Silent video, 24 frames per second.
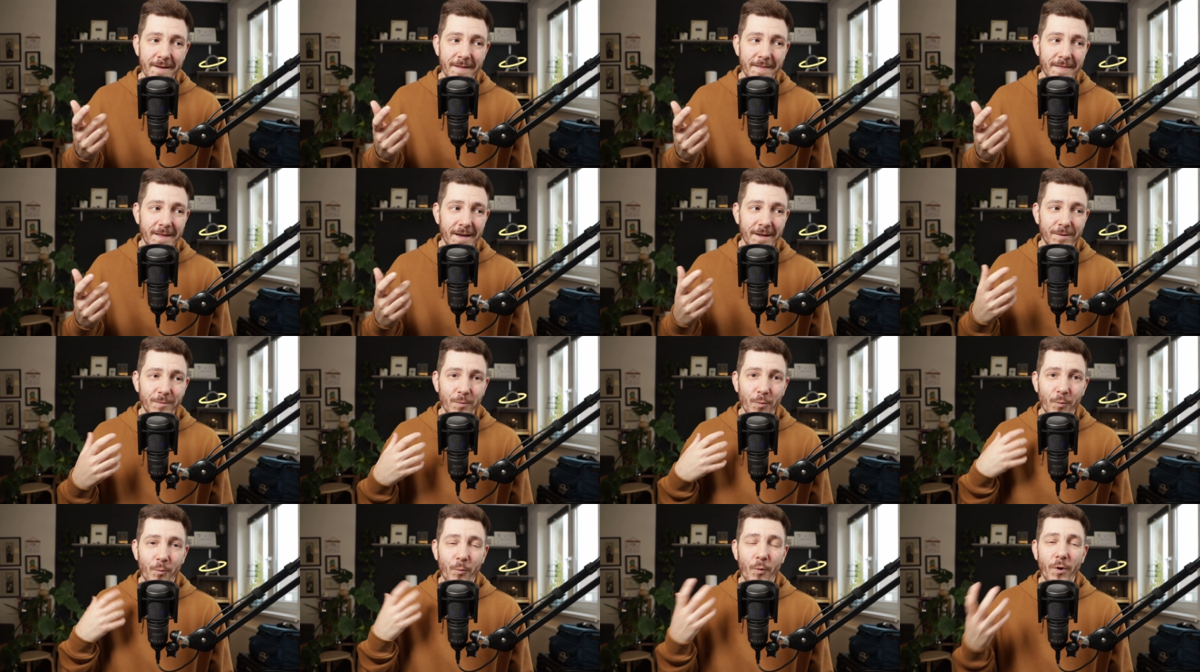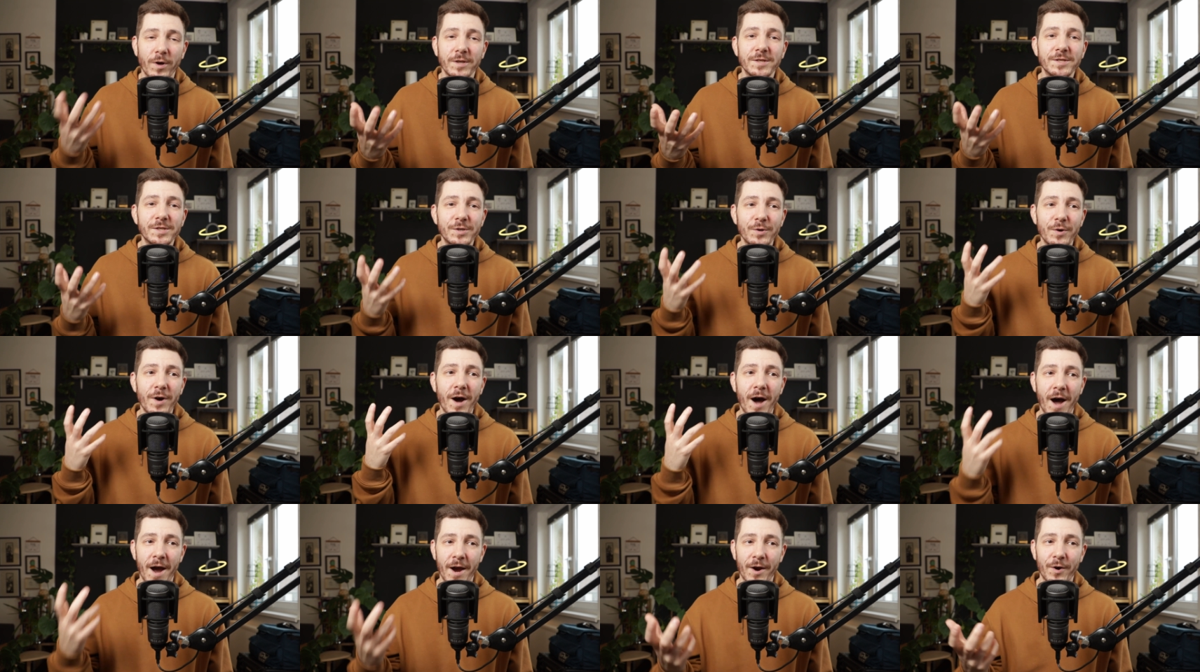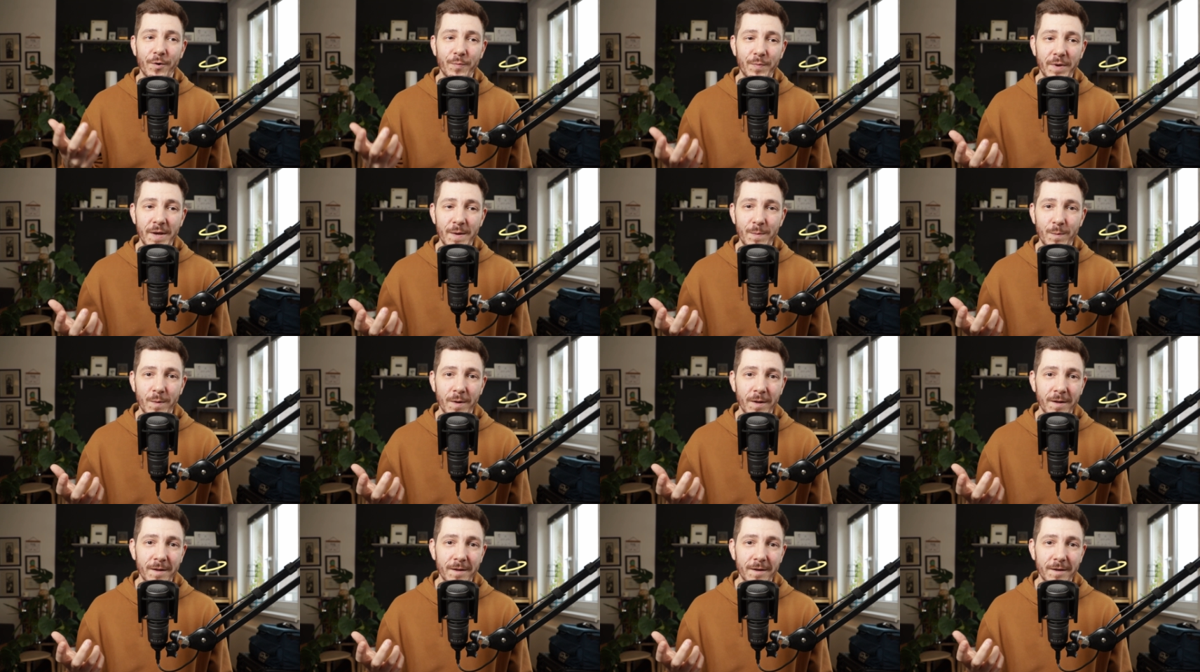that once you hire
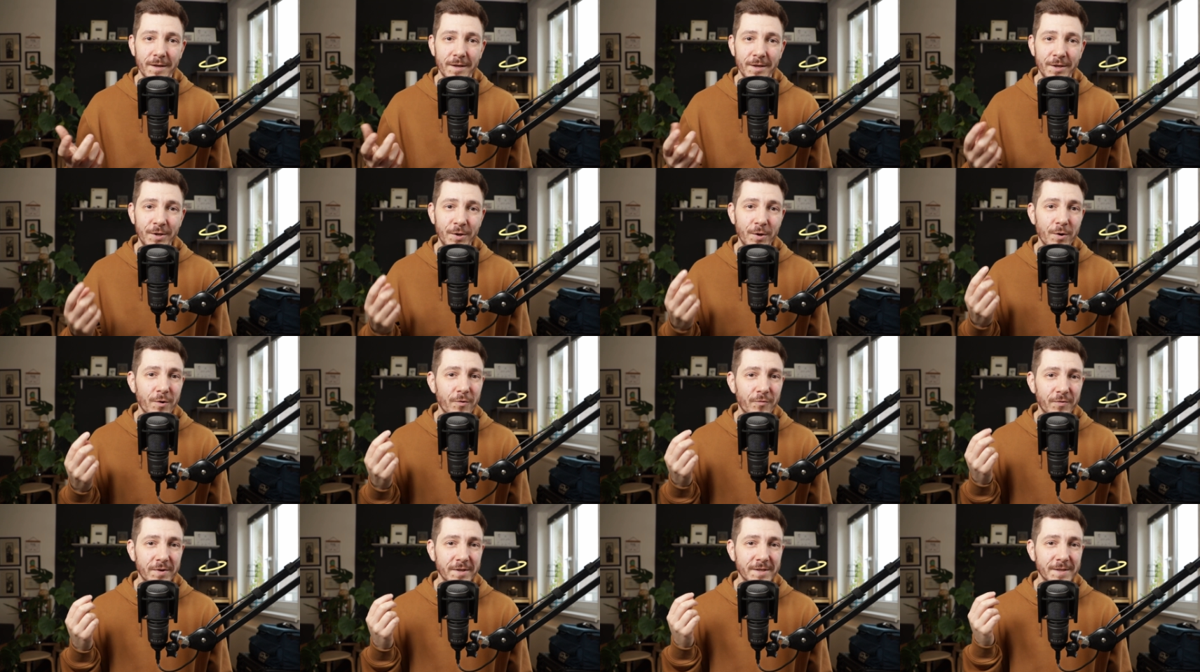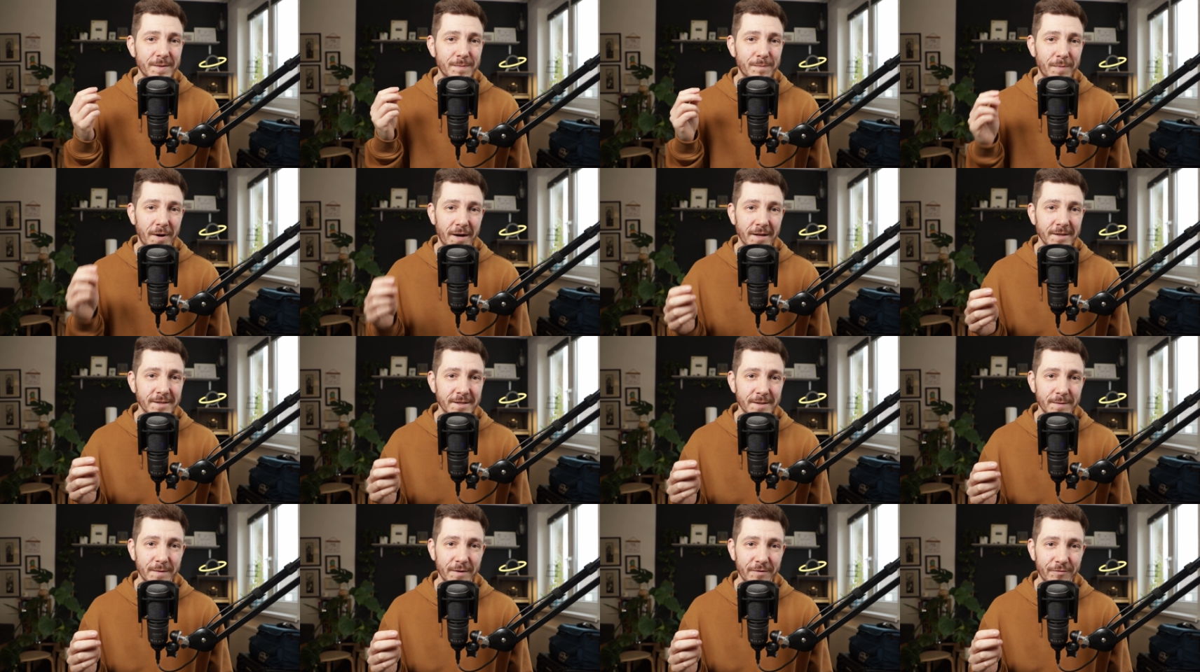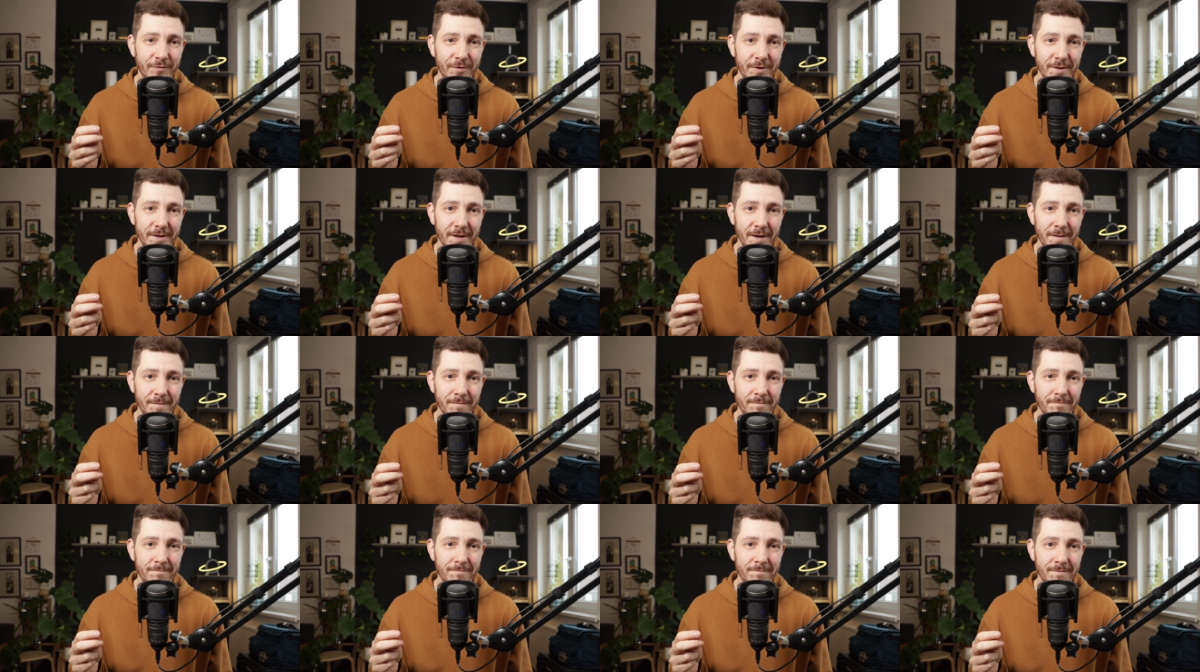people, you're responsible for them,
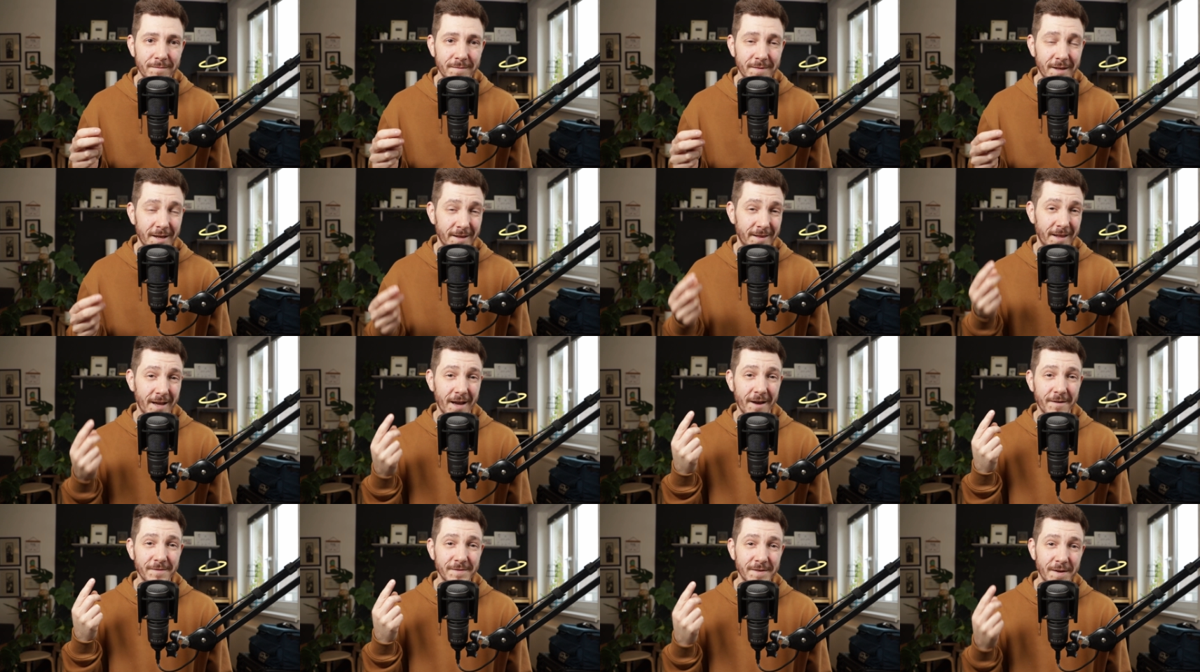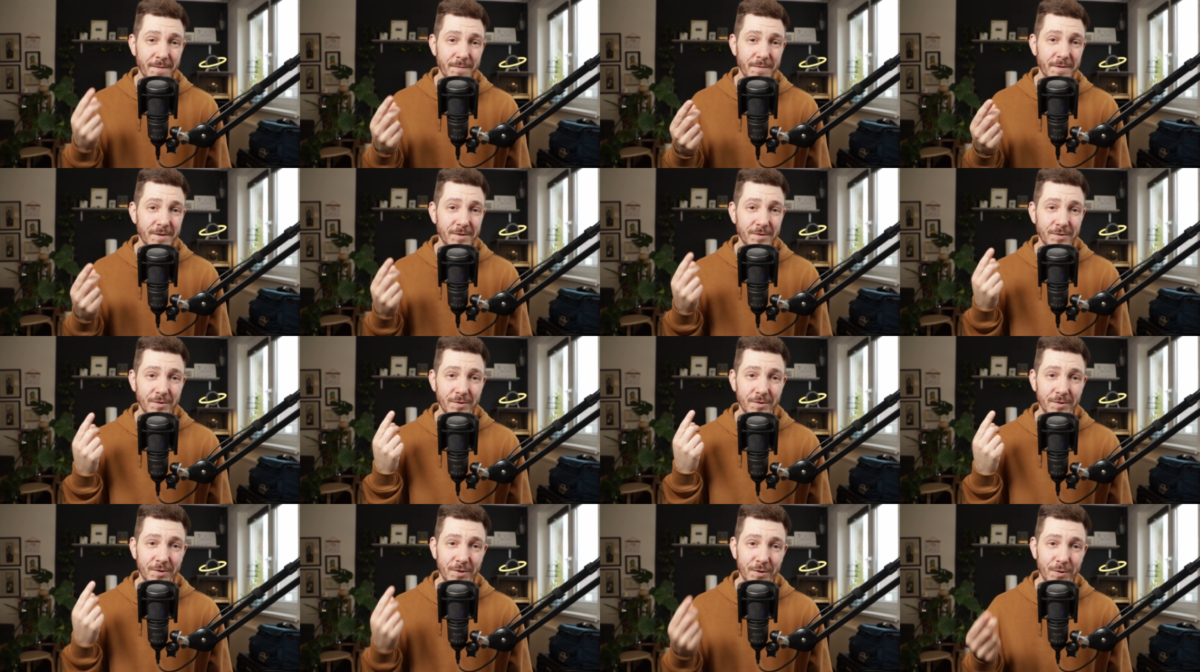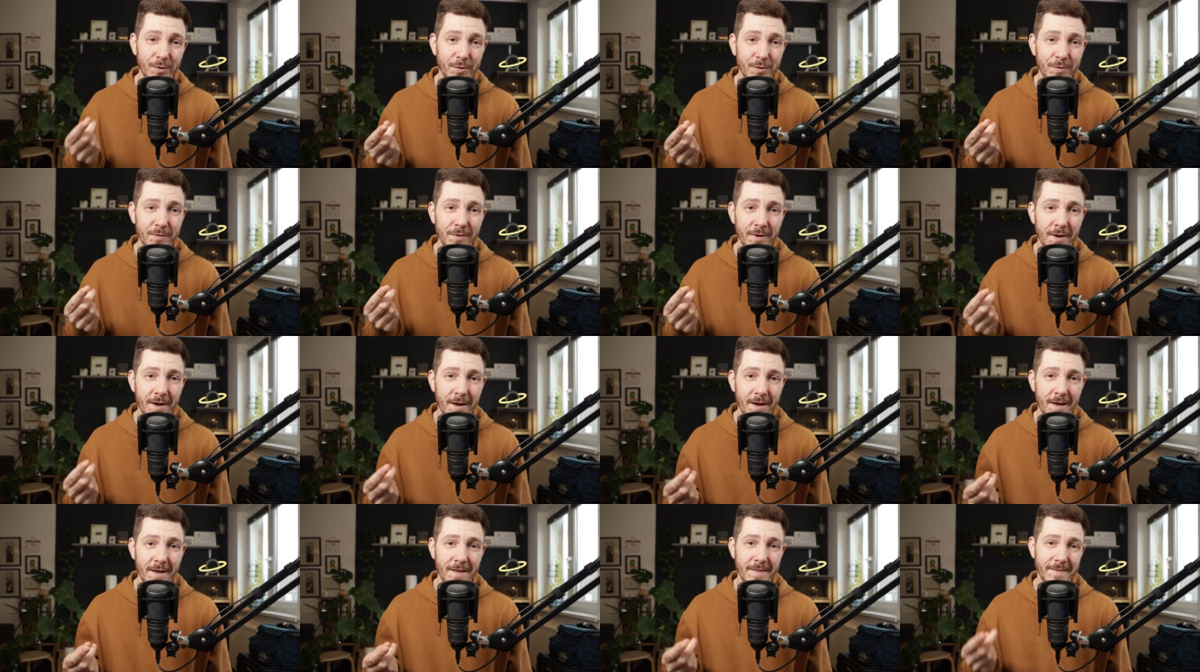that they have something to do,
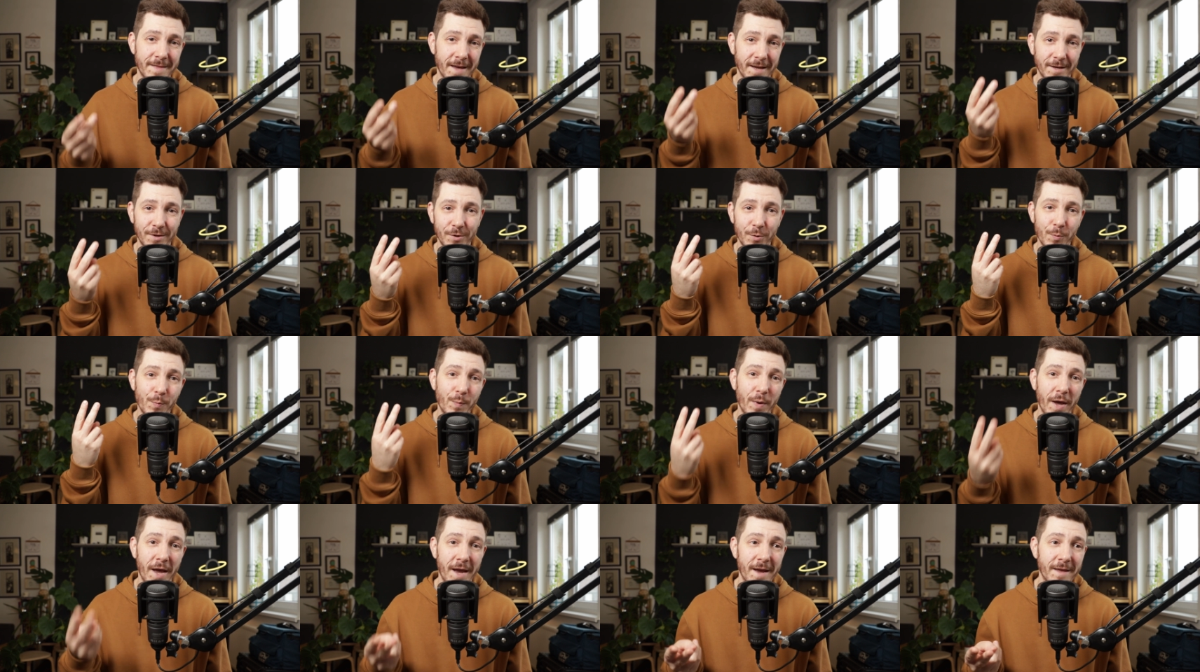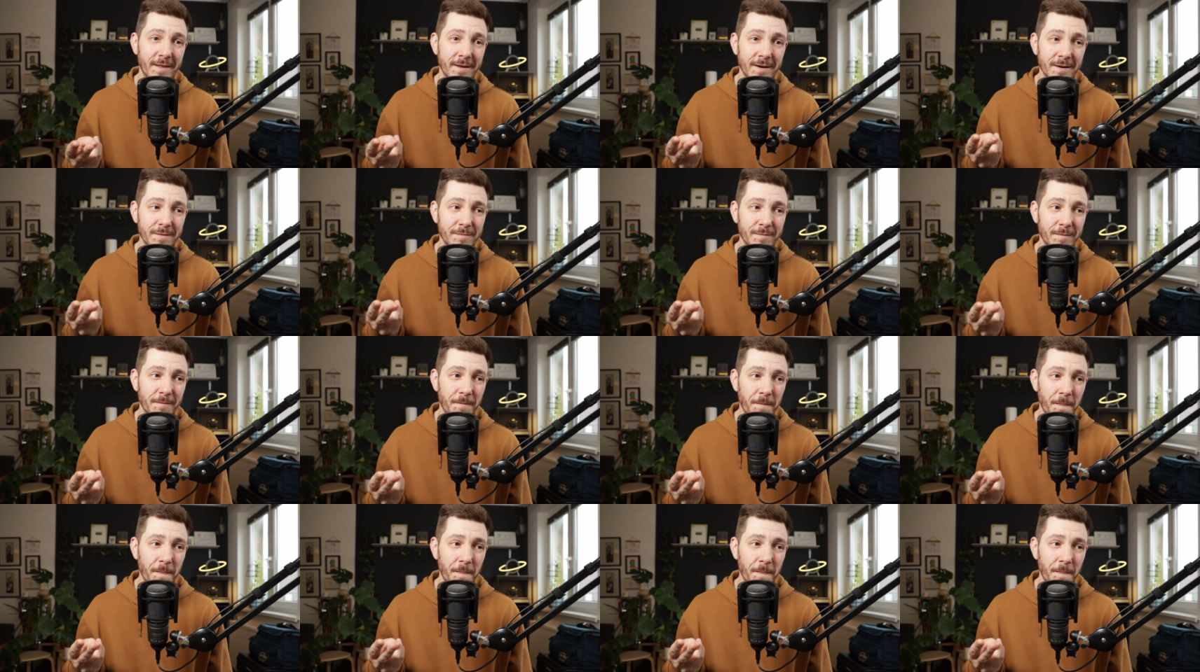that you pay them,